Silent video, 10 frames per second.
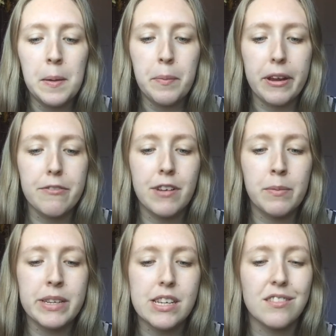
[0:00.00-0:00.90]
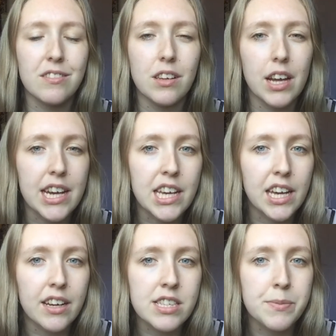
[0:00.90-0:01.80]
but I found myself
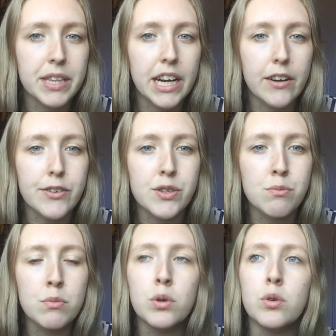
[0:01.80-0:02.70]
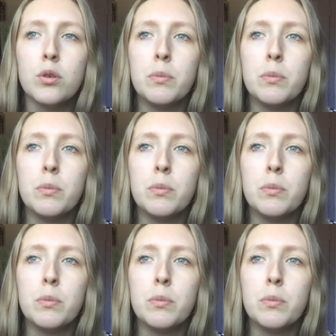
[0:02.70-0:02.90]
liking some of the characters more